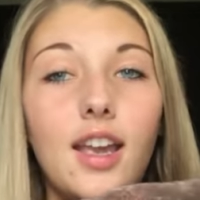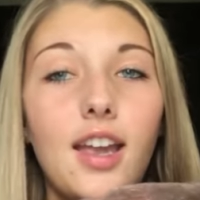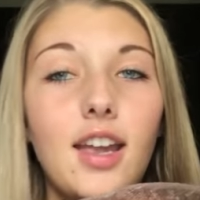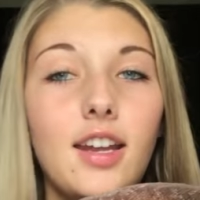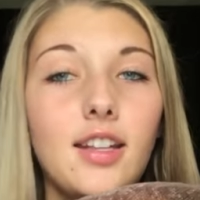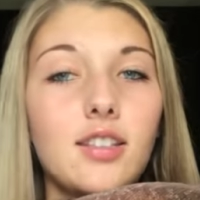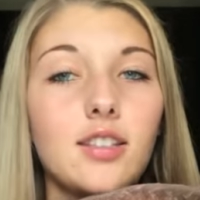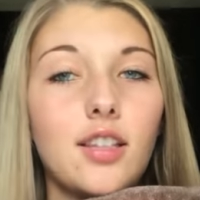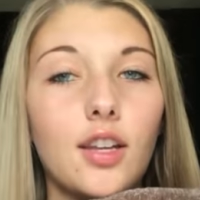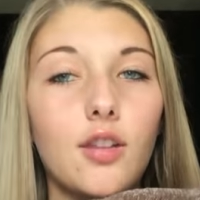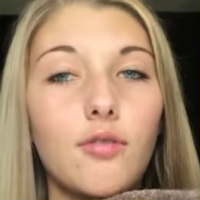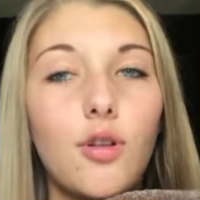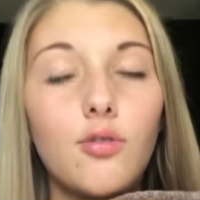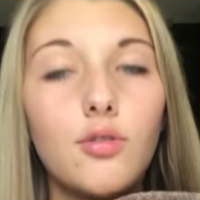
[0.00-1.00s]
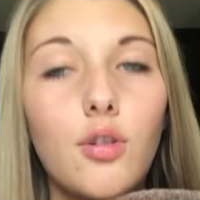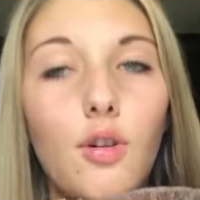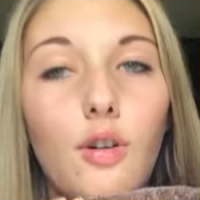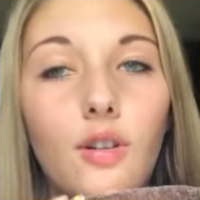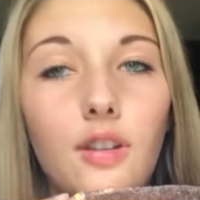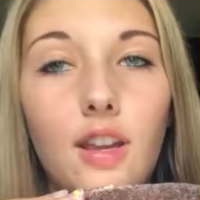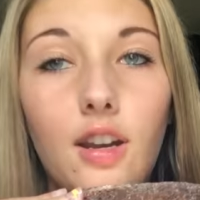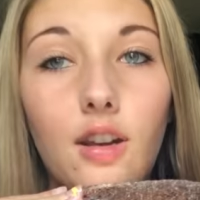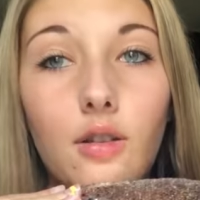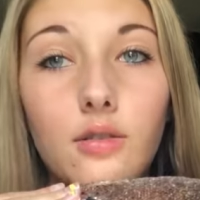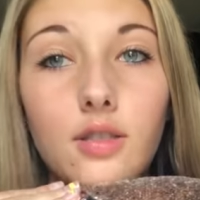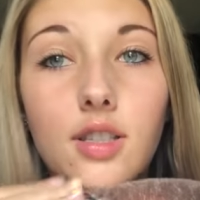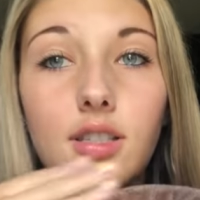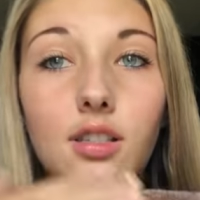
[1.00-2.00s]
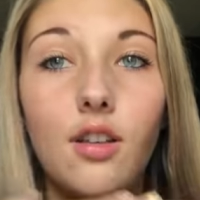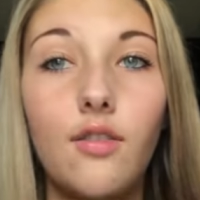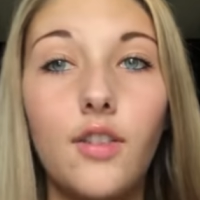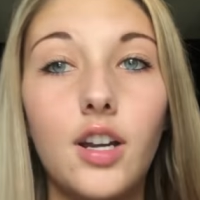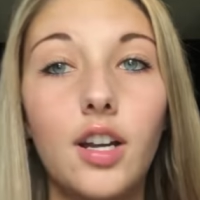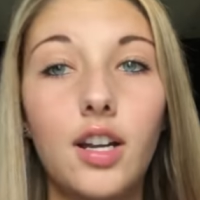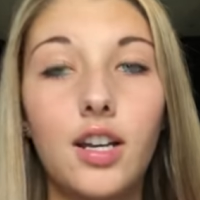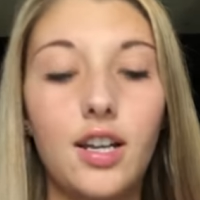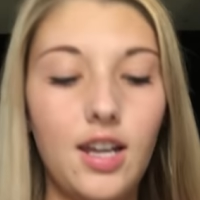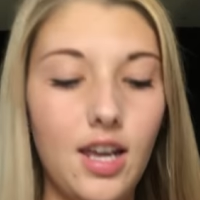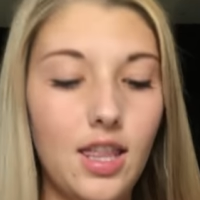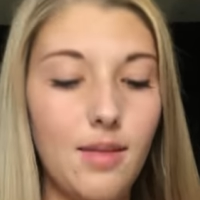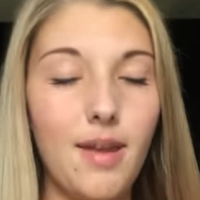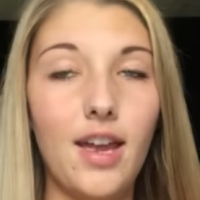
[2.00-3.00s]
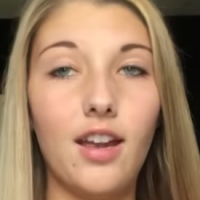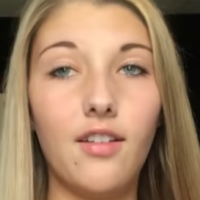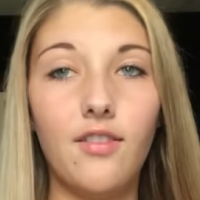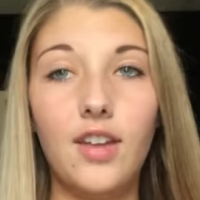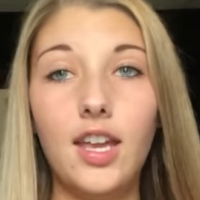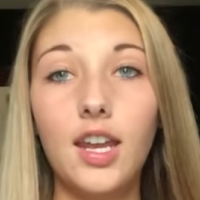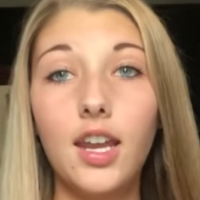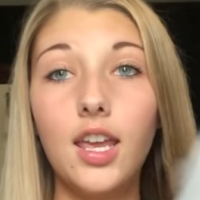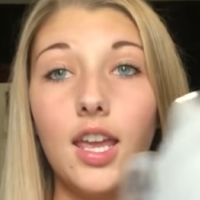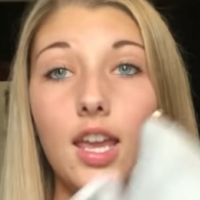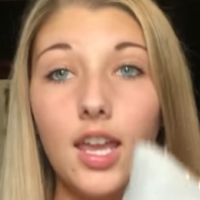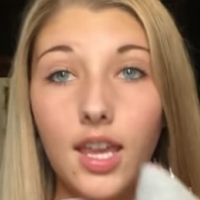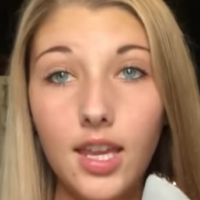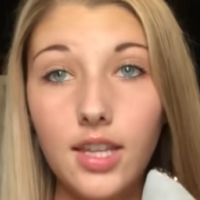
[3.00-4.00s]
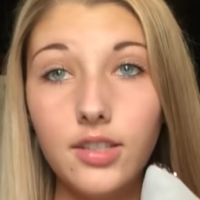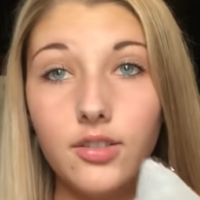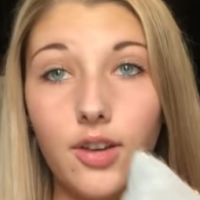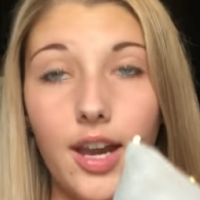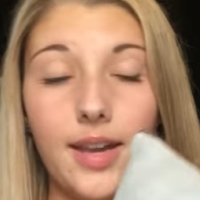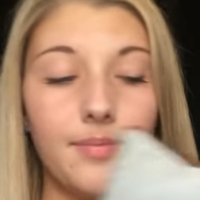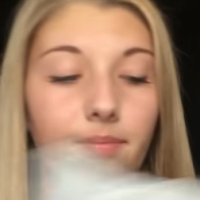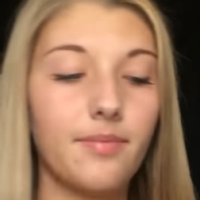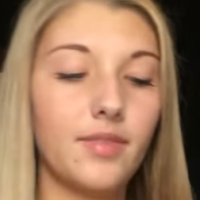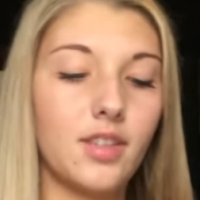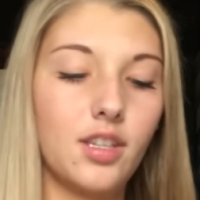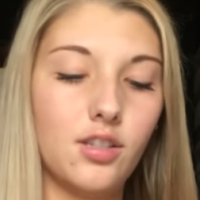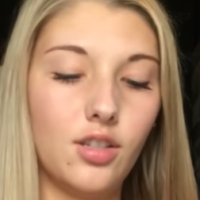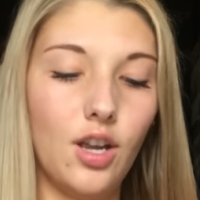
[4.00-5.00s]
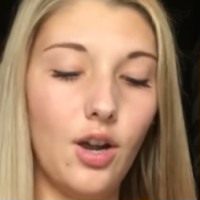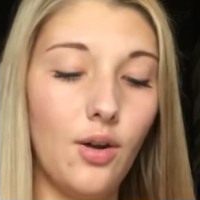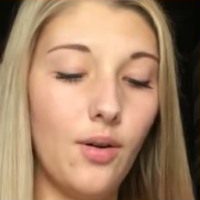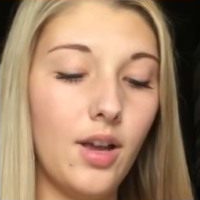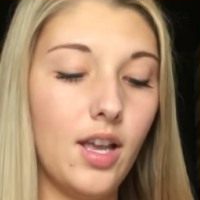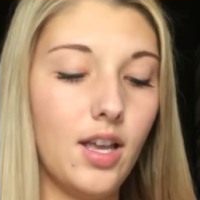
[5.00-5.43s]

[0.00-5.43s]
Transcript: and it's like a rose gold and then it goes to silver and the back of it is gray so